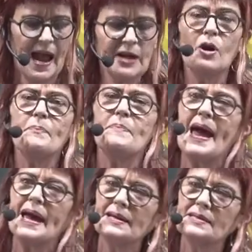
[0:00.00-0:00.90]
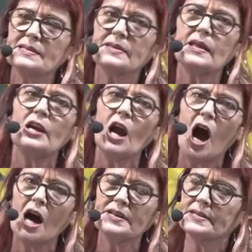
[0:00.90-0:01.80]
and remains the
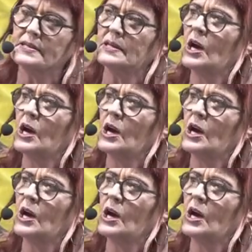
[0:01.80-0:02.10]
last